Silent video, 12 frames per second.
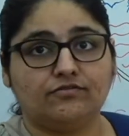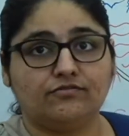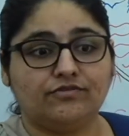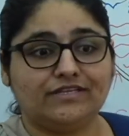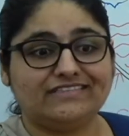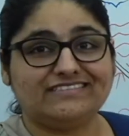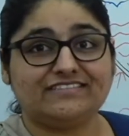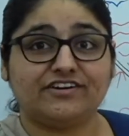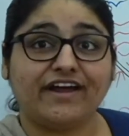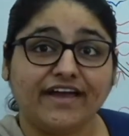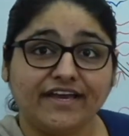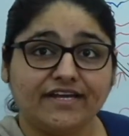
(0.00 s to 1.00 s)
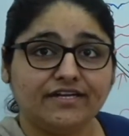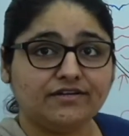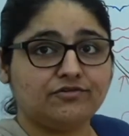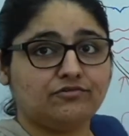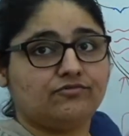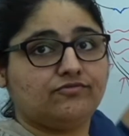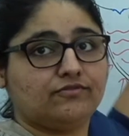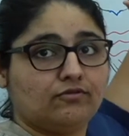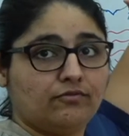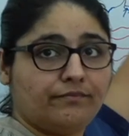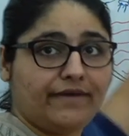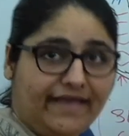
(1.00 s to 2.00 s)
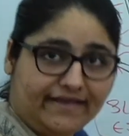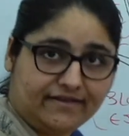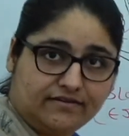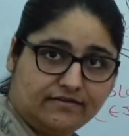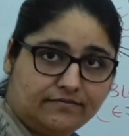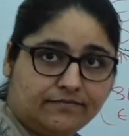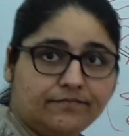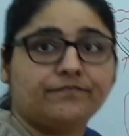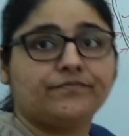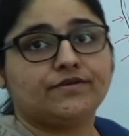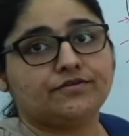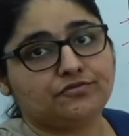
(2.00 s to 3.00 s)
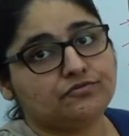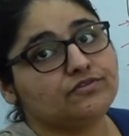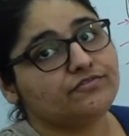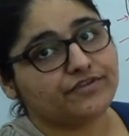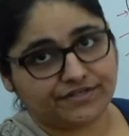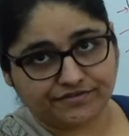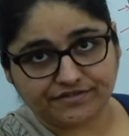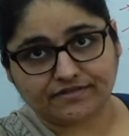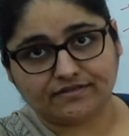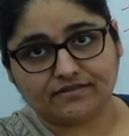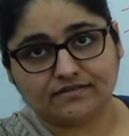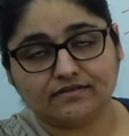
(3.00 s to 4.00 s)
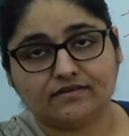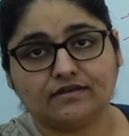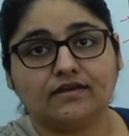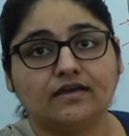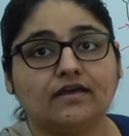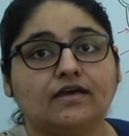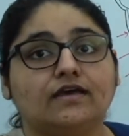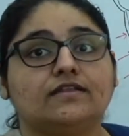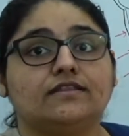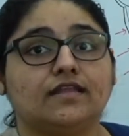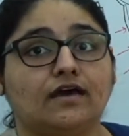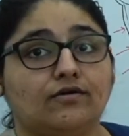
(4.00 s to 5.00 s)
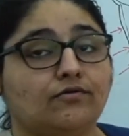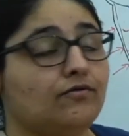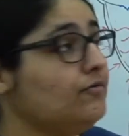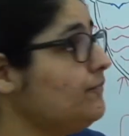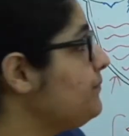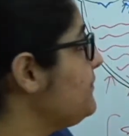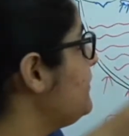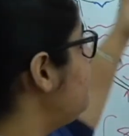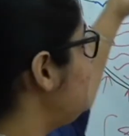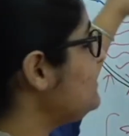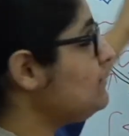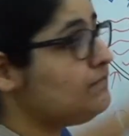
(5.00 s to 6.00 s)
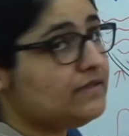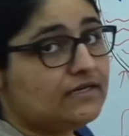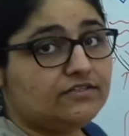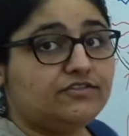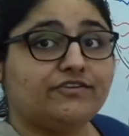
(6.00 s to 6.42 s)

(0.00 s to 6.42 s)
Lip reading: will try to go back to the ventricle. Now, when the blood